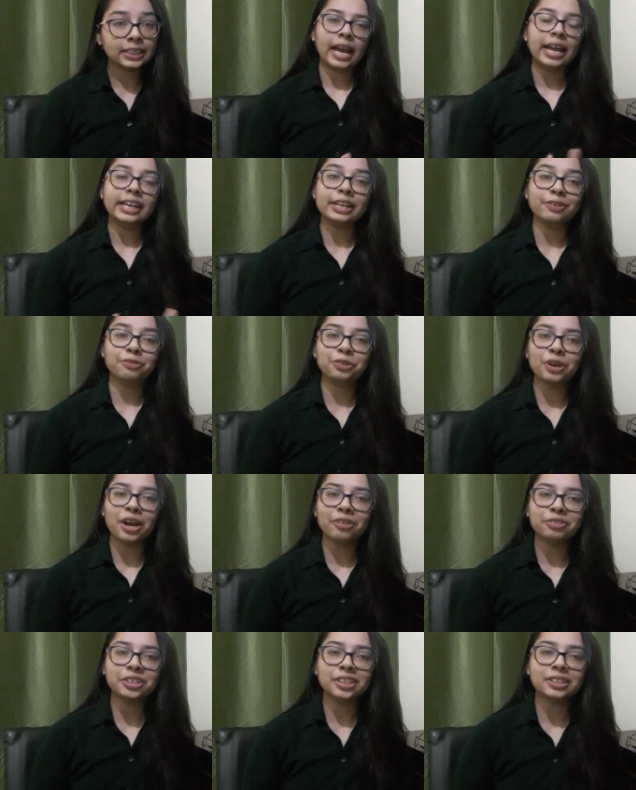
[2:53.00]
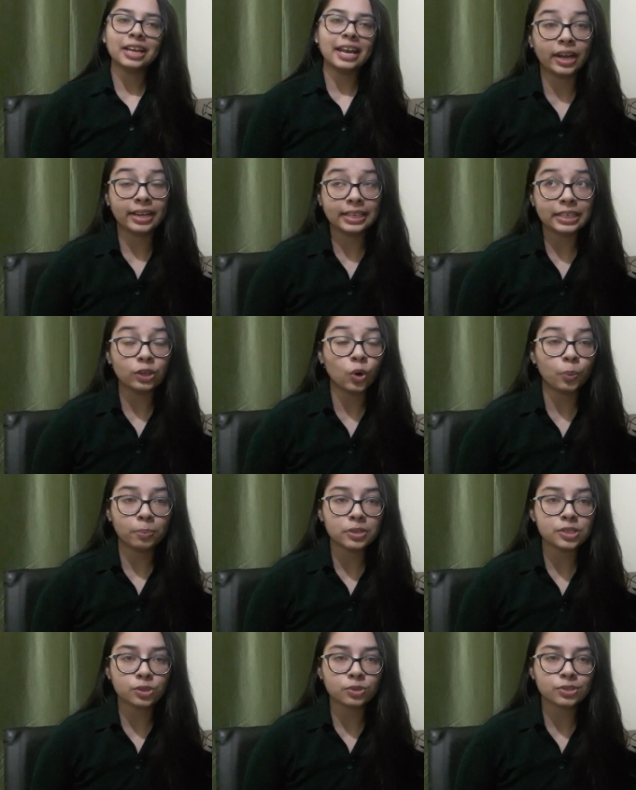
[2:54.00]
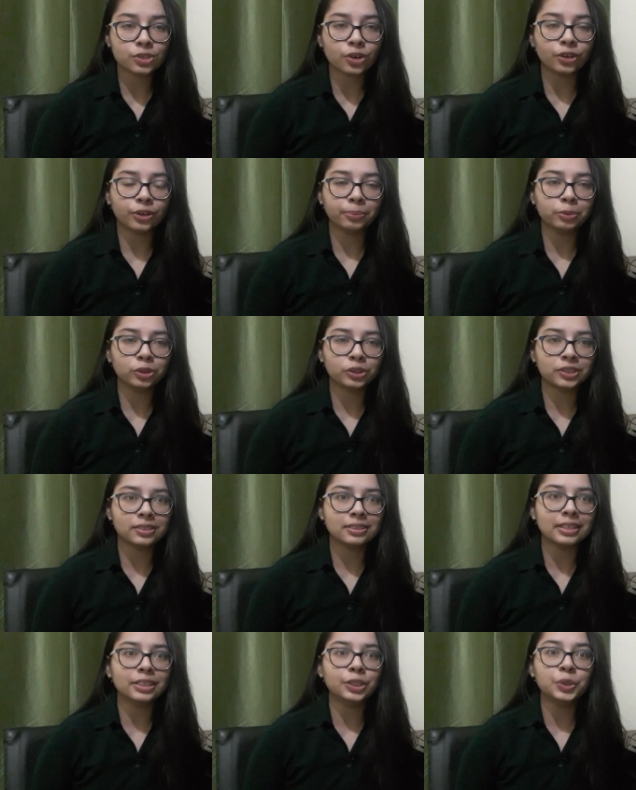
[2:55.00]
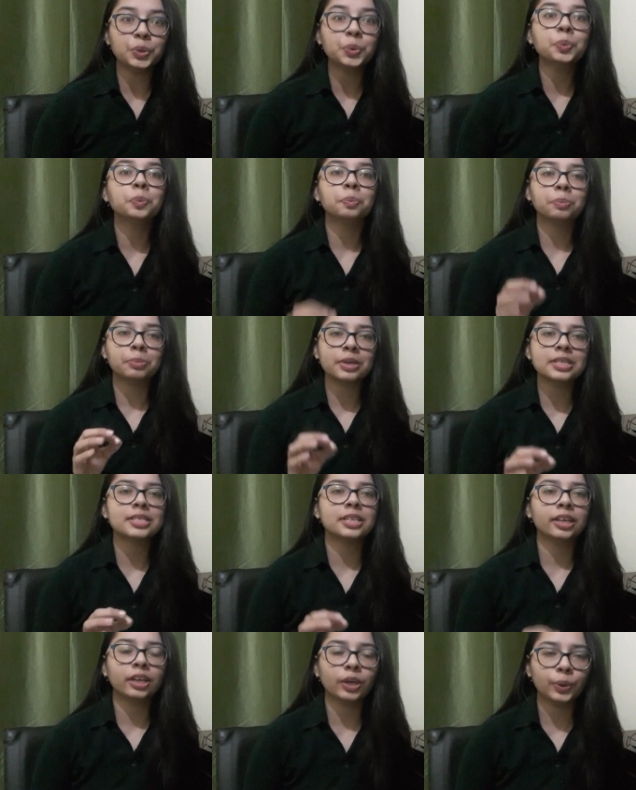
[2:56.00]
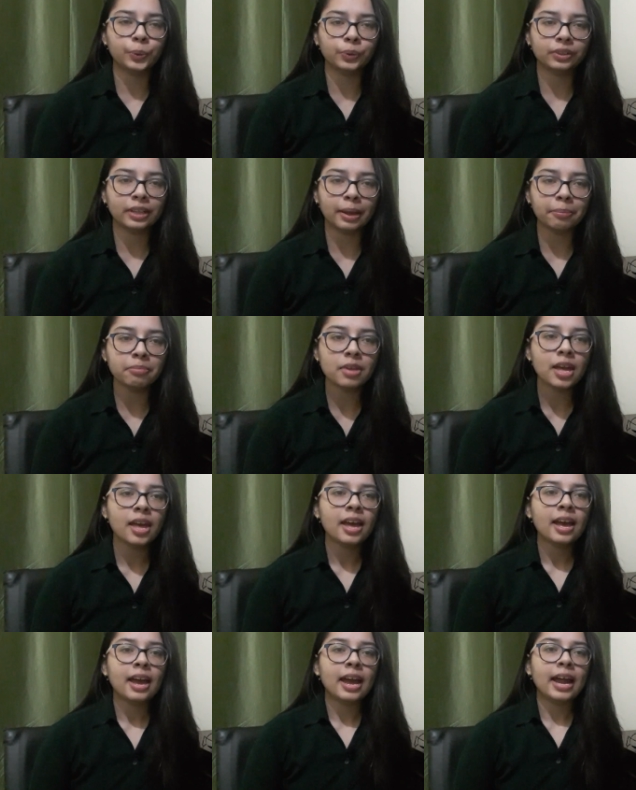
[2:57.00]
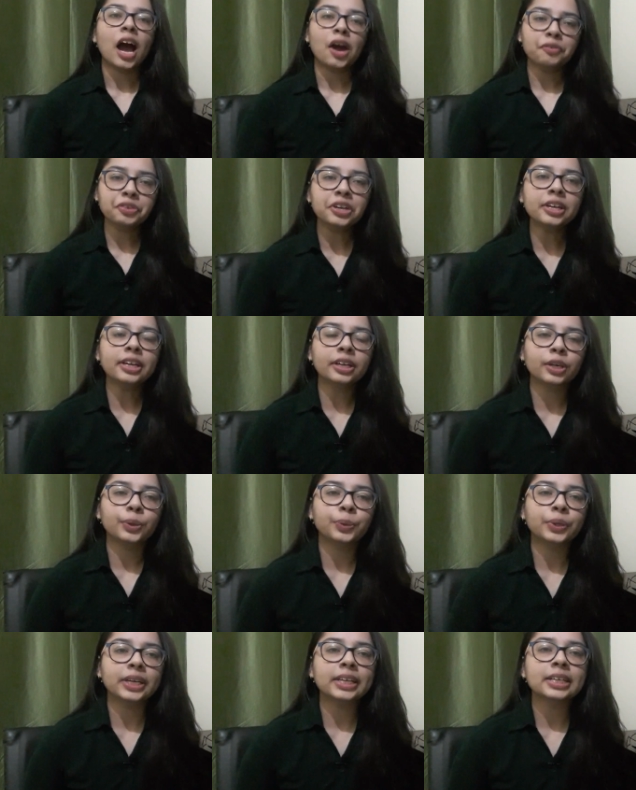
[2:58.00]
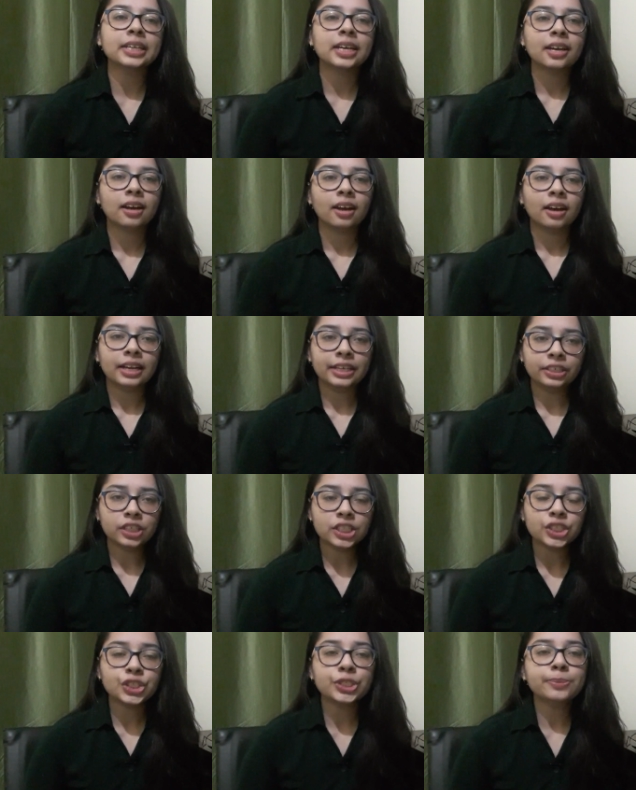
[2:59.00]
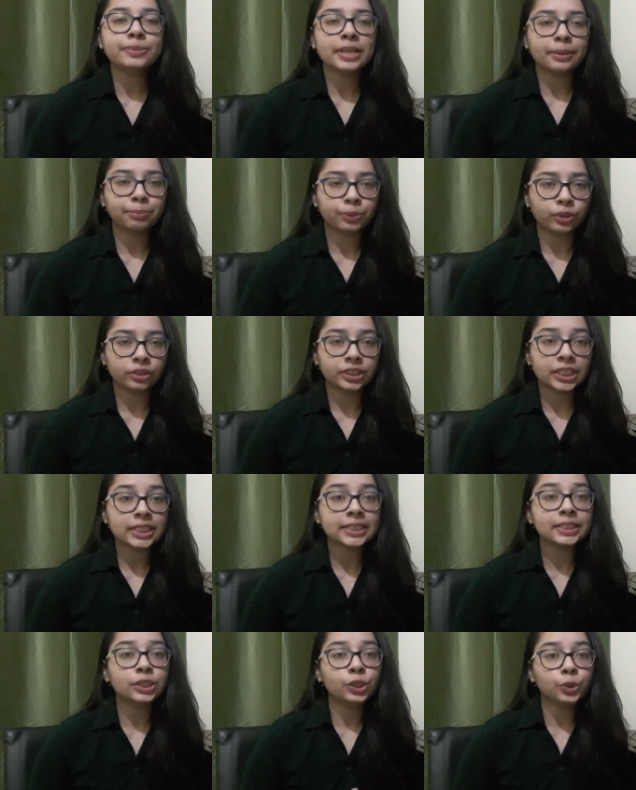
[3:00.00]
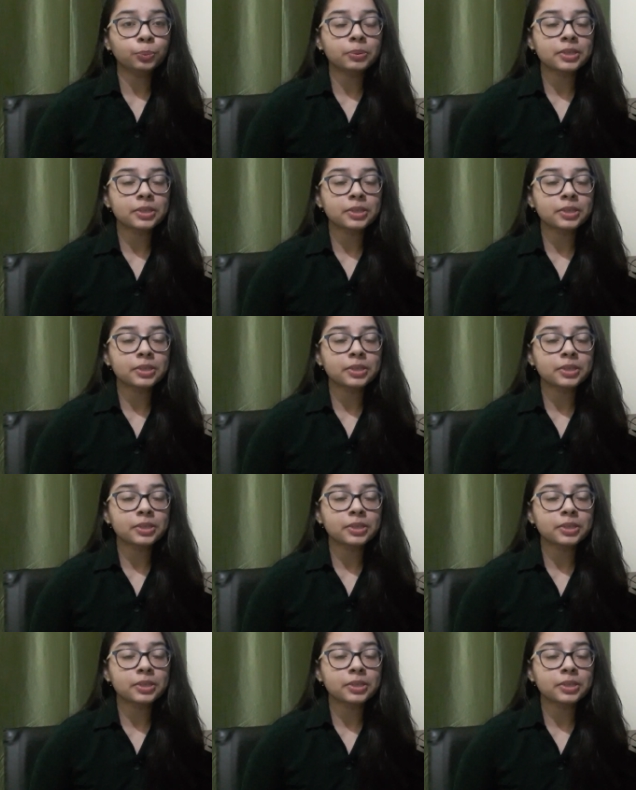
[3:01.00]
and if you have done any open source contributions, then you must include them. After including internships and projects, you